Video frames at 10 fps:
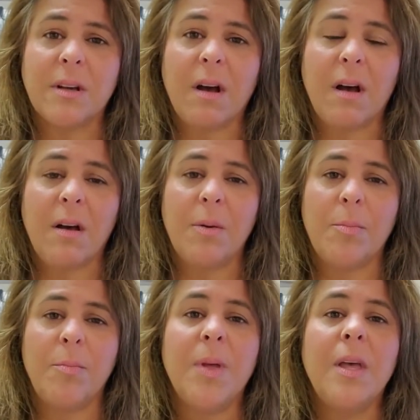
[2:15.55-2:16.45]

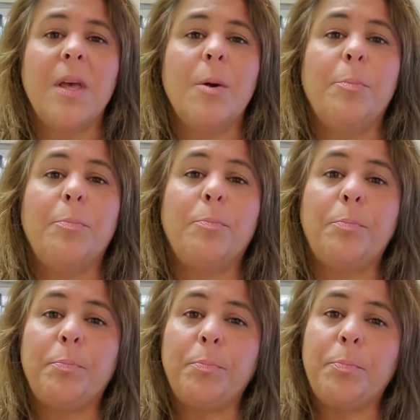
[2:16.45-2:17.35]

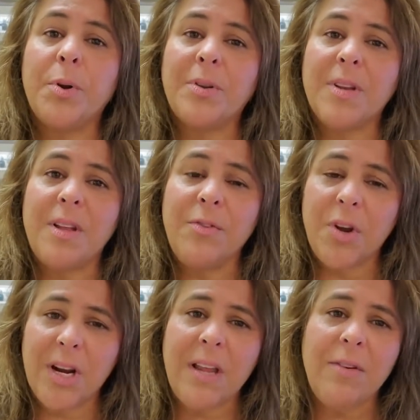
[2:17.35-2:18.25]
But if you're
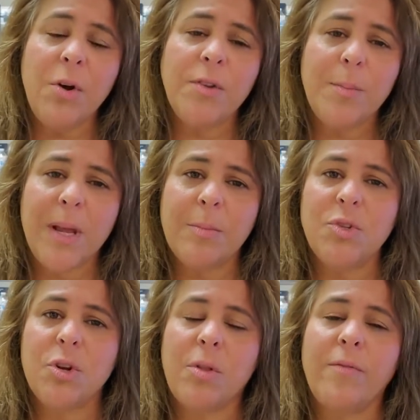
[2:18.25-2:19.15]
going to give an ultimatum
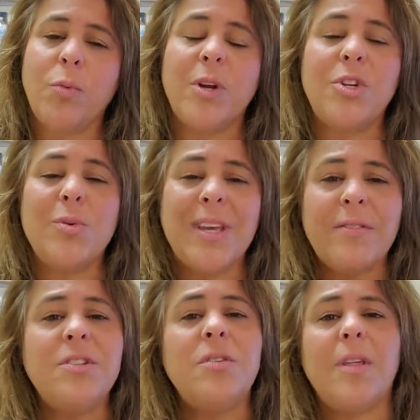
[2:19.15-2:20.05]
to your loved one, you give
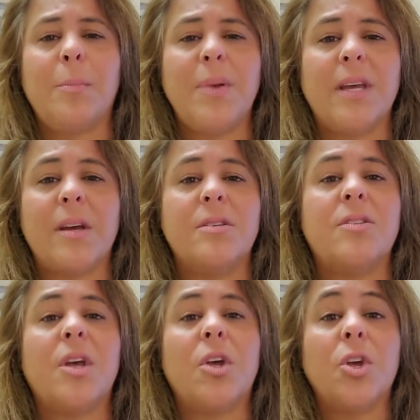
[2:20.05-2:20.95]
it to them because
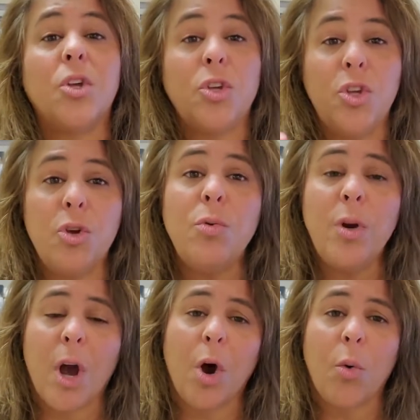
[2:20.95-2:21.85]
you
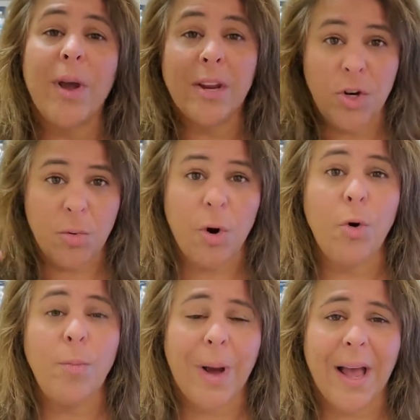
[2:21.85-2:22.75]
know in your
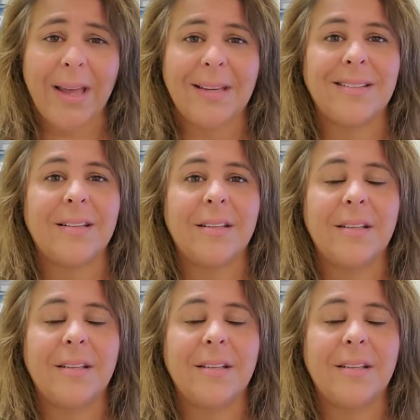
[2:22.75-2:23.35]
own mind,